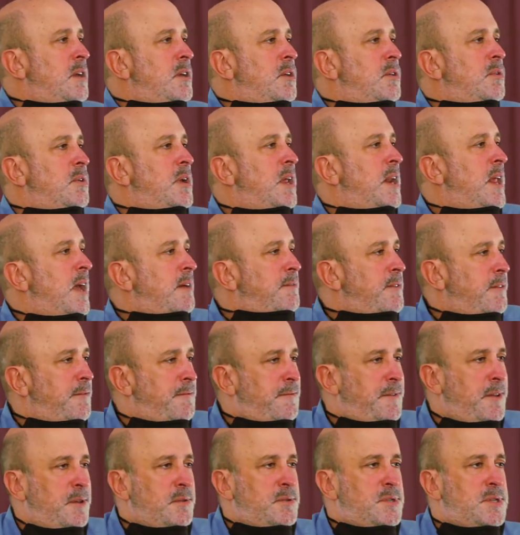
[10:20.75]
you can have a
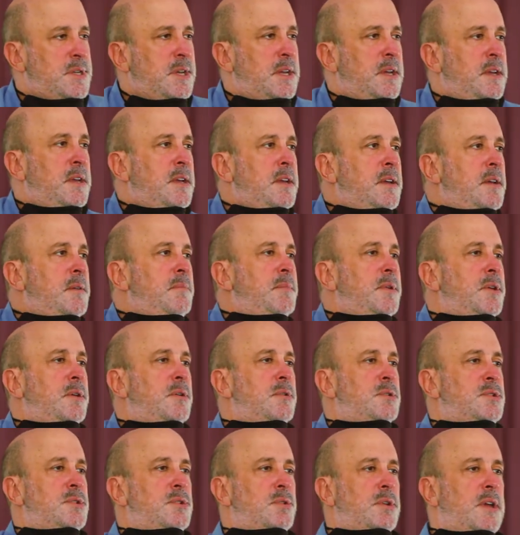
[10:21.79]
future
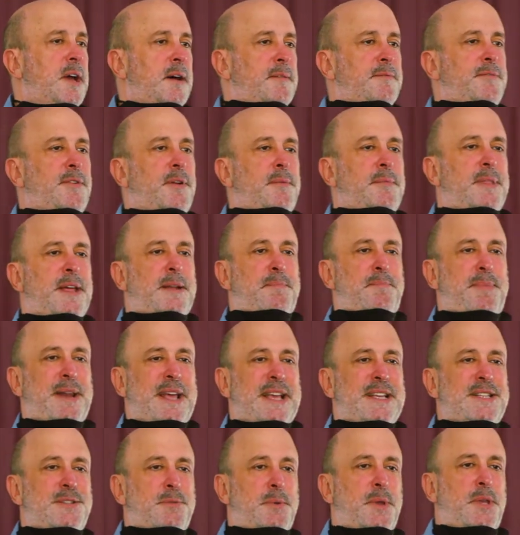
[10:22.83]
because you come from that
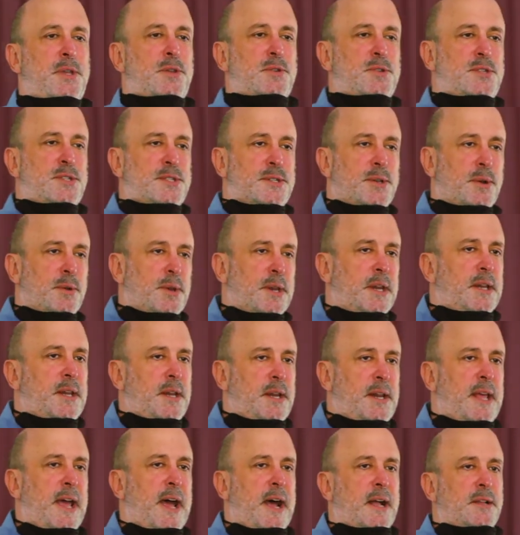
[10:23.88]
place where you sorted
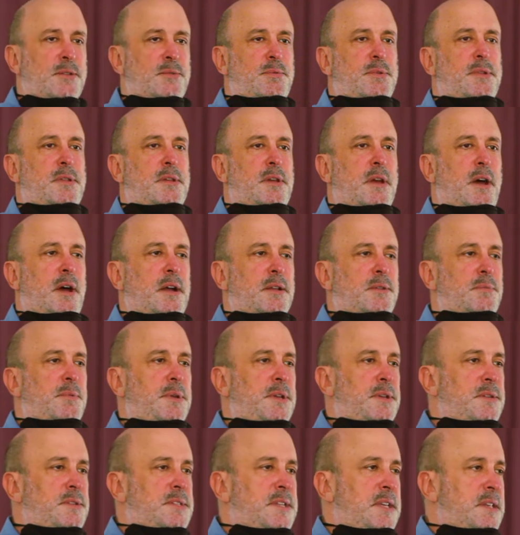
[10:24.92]
it out with God, where
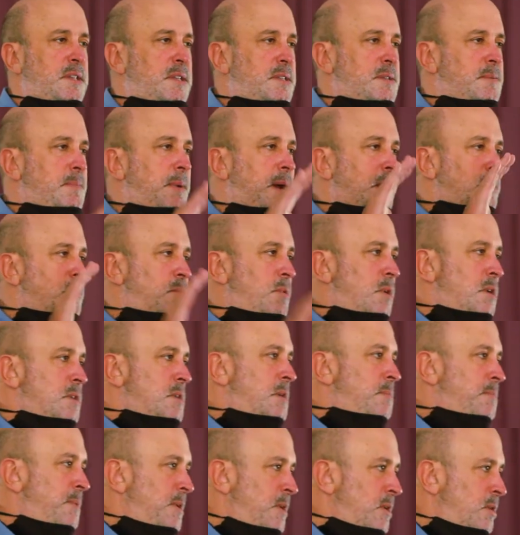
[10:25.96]
you said, It's about
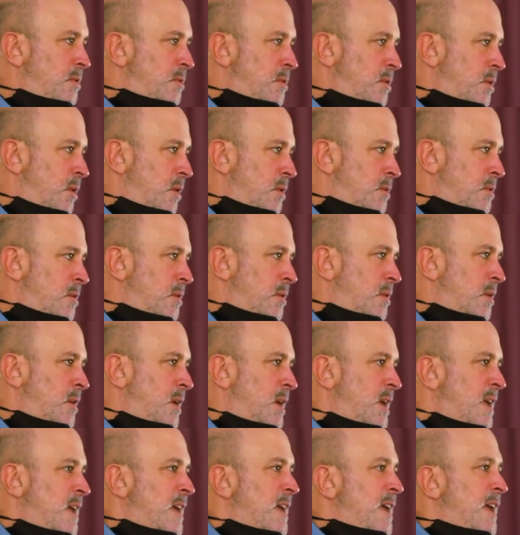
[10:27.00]
worshiping you, Lord
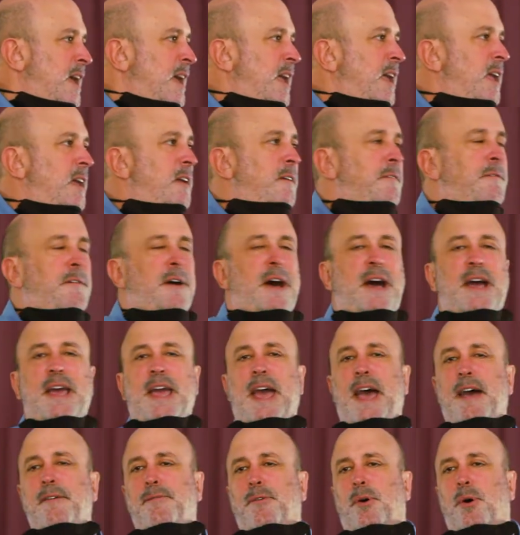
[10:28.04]
if I
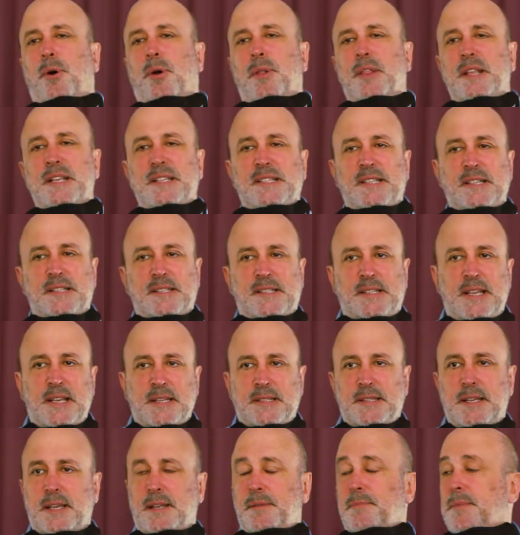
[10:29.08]
have all the
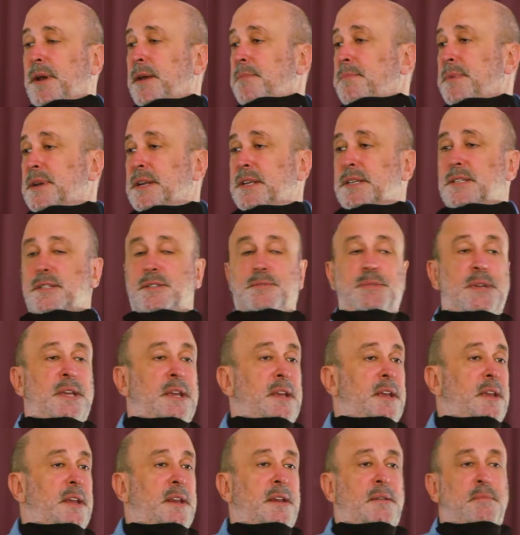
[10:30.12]
success in my ministry,
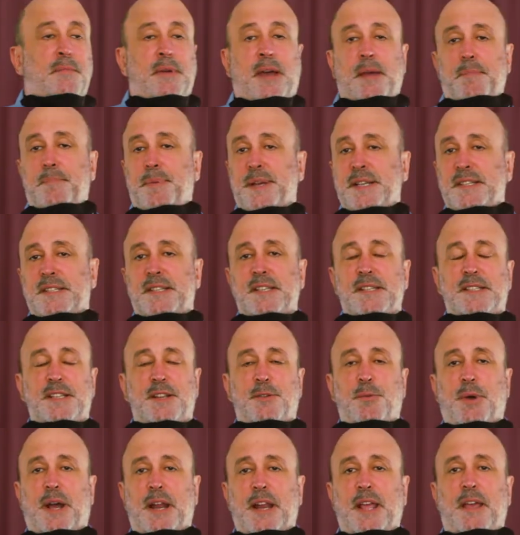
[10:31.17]
in my business,
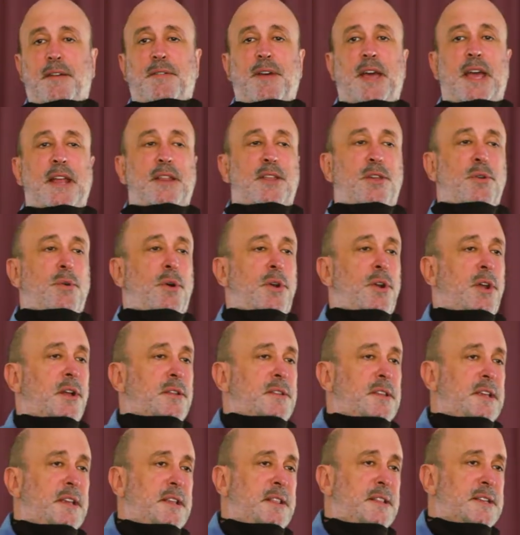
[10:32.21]
in whatever, and you are
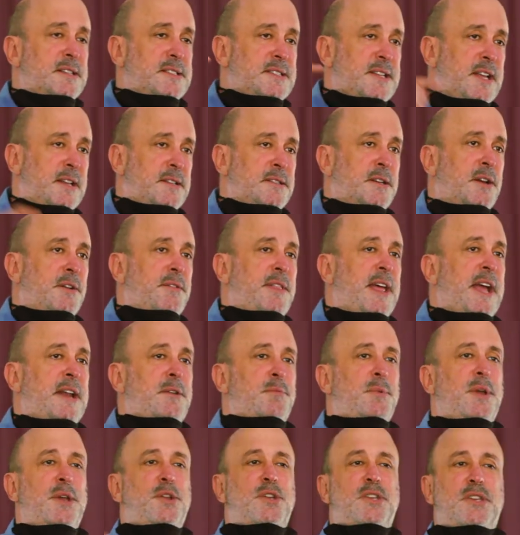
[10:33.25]
not in the center of
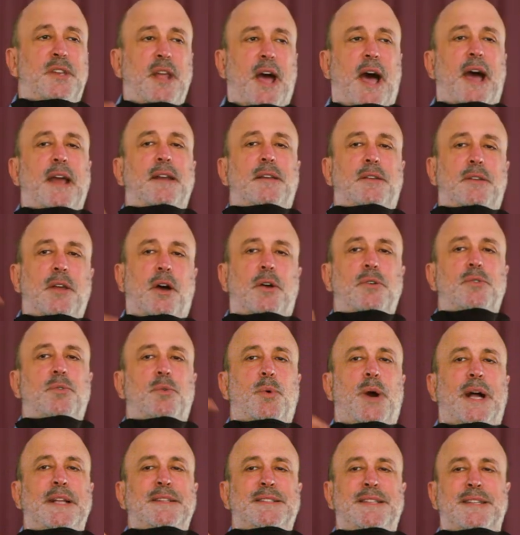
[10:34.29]
that, we, I don't
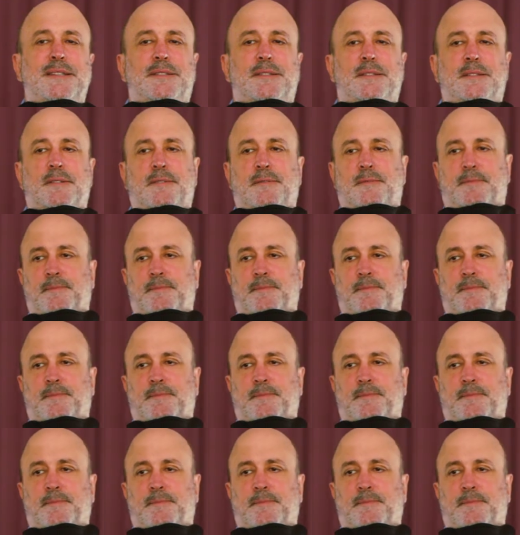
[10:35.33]
want it.